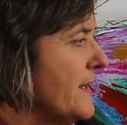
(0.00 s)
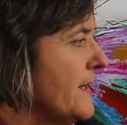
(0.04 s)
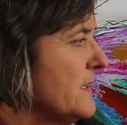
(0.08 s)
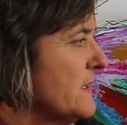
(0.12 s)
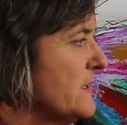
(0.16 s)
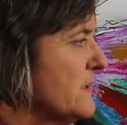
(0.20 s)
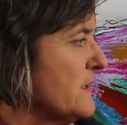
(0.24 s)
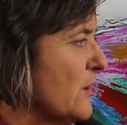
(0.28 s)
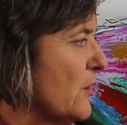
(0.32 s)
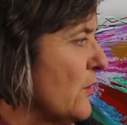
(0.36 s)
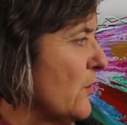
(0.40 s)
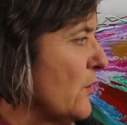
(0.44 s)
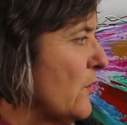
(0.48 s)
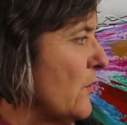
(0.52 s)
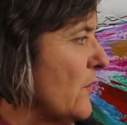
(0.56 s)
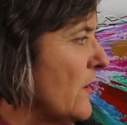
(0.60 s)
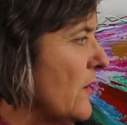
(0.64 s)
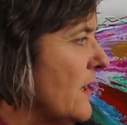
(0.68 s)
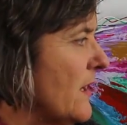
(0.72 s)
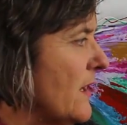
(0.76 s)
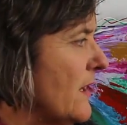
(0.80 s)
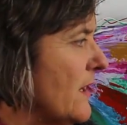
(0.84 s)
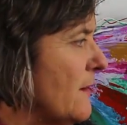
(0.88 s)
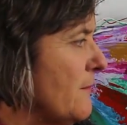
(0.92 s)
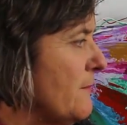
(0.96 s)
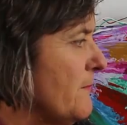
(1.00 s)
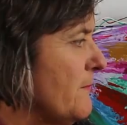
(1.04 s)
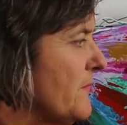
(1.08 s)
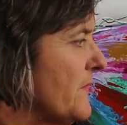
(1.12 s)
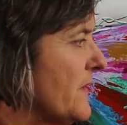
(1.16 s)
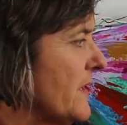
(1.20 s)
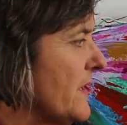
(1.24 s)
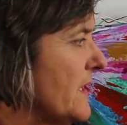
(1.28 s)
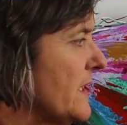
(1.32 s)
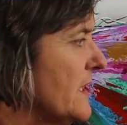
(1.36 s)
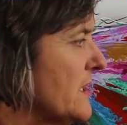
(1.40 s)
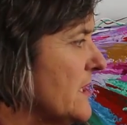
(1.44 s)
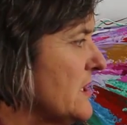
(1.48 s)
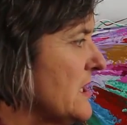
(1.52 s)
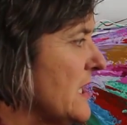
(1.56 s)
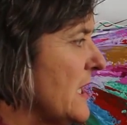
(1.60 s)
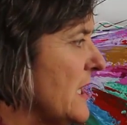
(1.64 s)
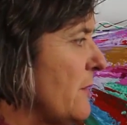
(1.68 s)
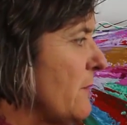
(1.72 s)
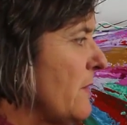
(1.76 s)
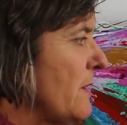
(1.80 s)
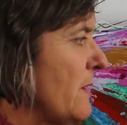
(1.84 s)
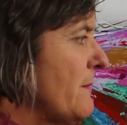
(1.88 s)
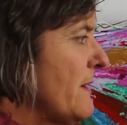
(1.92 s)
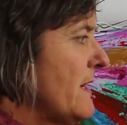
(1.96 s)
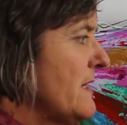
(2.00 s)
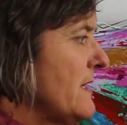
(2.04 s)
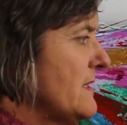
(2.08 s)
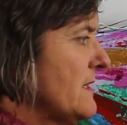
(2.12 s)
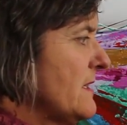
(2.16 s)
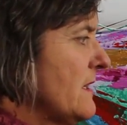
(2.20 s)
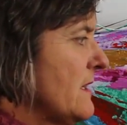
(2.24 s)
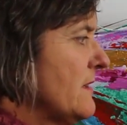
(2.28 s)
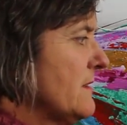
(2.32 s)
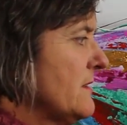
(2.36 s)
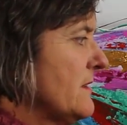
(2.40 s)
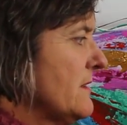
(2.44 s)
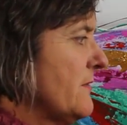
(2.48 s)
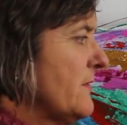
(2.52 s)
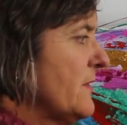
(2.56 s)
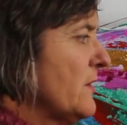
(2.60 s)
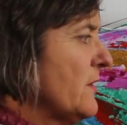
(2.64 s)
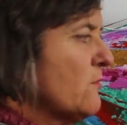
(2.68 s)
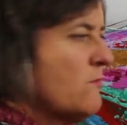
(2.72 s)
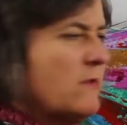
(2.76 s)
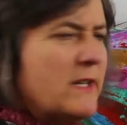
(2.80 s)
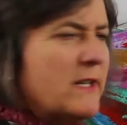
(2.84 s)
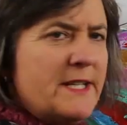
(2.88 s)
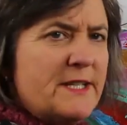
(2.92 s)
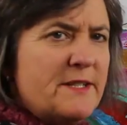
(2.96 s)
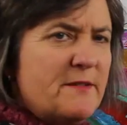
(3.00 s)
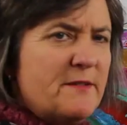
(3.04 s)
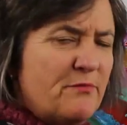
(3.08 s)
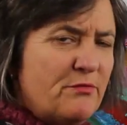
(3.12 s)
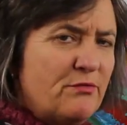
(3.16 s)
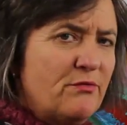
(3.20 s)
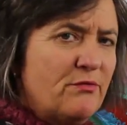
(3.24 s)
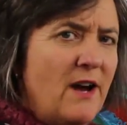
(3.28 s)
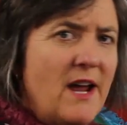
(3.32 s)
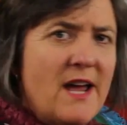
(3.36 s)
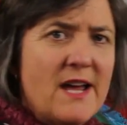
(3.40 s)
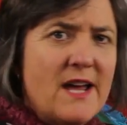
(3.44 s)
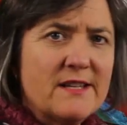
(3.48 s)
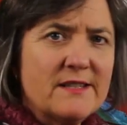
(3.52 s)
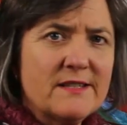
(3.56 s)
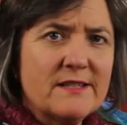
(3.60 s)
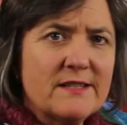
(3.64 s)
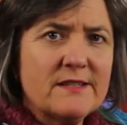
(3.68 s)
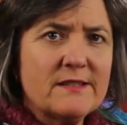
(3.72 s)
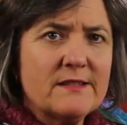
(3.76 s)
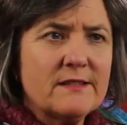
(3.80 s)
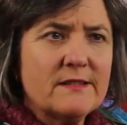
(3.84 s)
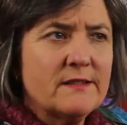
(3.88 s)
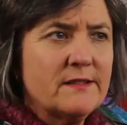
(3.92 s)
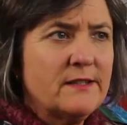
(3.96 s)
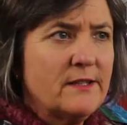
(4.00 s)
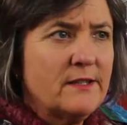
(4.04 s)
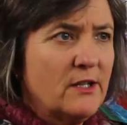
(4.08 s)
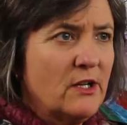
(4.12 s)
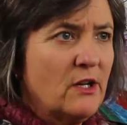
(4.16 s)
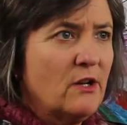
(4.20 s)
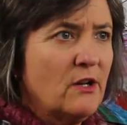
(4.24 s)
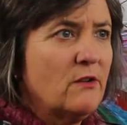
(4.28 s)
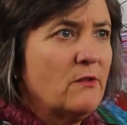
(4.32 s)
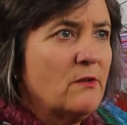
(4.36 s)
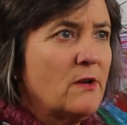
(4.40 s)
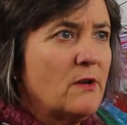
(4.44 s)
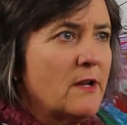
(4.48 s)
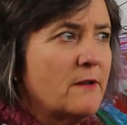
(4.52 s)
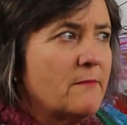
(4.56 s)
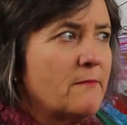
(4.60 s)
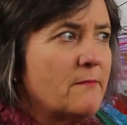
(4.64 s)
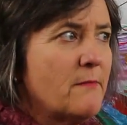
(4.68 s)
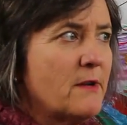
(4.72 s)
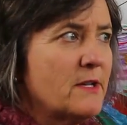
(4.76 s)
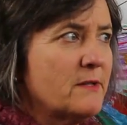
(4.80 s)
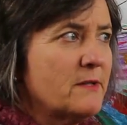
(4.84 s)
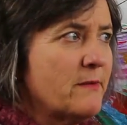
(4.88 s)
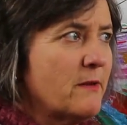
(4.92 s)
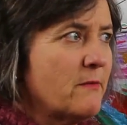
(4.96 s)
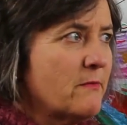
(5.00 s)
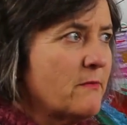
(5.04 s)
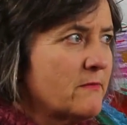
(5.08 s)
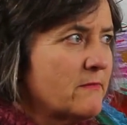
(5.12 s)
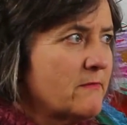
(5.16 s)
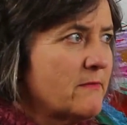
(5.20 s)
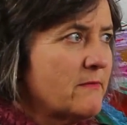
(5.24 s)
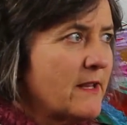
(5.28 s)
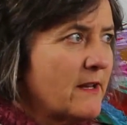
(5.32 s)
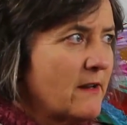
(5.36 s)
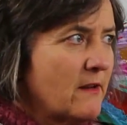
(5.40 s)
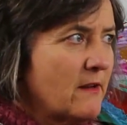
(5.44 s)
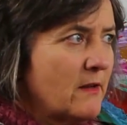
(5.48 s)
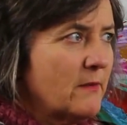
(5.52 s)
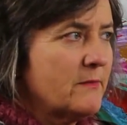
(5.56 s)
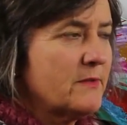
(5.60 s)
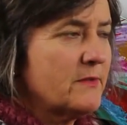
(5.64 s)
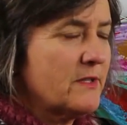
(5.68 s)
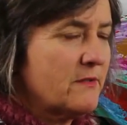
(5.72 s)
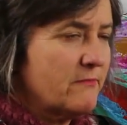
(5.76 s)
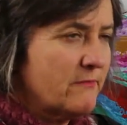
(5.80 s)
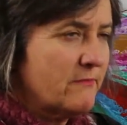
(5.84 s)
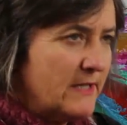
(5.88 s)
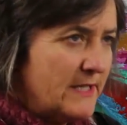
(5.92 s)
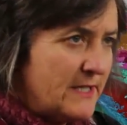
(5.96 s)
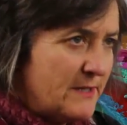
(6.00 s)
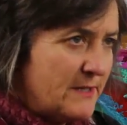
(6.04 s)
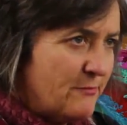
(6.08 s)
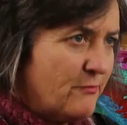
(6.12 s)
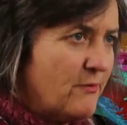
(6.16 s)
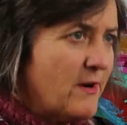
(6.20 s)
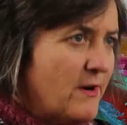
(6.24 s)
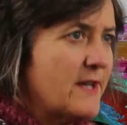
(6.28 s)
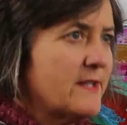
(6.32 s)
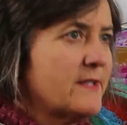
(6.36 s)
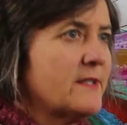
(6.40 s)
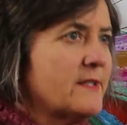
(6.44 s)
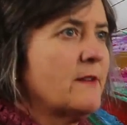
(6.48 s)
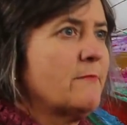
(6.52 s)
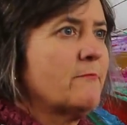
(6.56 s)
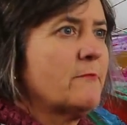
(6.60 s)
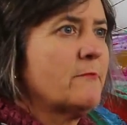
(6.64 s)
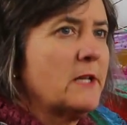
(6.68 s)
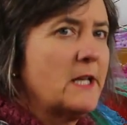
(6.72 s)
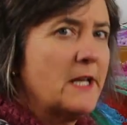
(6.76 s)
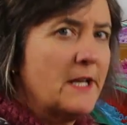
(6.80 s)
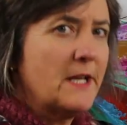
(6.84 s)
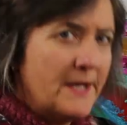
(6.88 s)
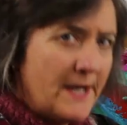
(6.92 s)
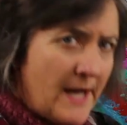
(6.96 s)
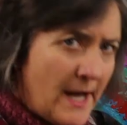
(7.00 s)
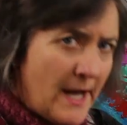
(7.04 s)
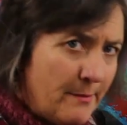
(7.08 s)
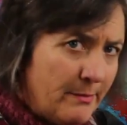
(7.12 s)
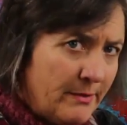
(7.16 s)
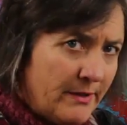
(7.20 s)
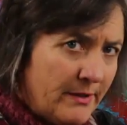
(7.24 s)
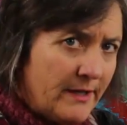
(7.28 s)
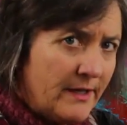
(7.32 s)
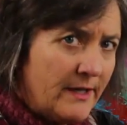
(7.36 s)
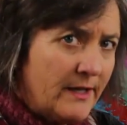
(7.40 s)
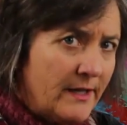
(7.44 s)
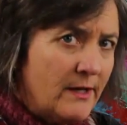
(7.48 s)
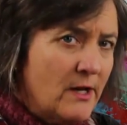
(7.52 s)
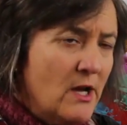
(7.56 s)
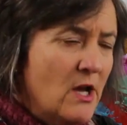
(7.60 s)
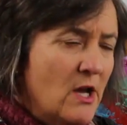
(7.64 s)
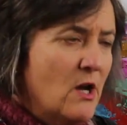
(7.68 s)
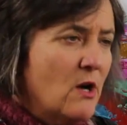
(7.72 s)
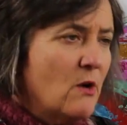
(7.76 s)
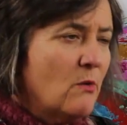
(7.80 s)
So initially we may start to feel really depressed, and most people think, oh, I'm just really depressed, I'm really unhappy.